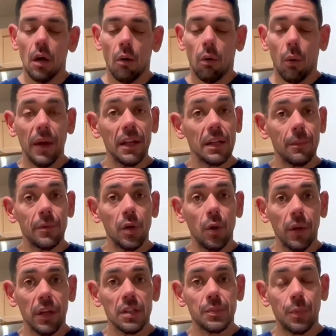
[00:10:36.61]
what we end up
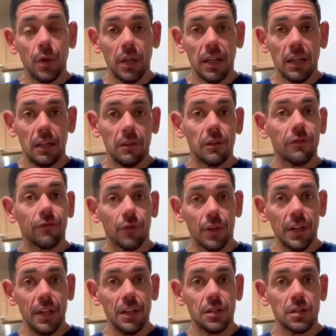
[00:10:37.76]
doing is putting it in the
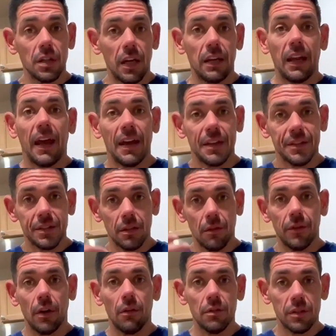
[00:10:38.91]
fridge, and as
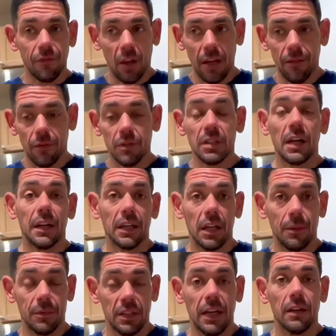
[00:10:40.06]
those flavors kind of
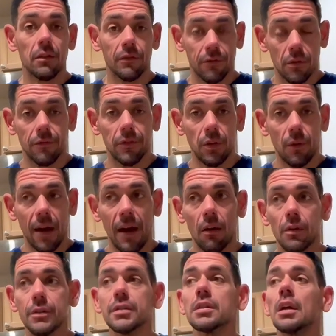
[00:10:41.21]
come together for a few
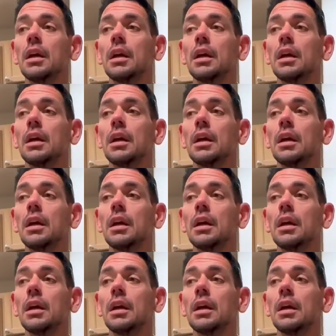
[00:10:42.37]
hours,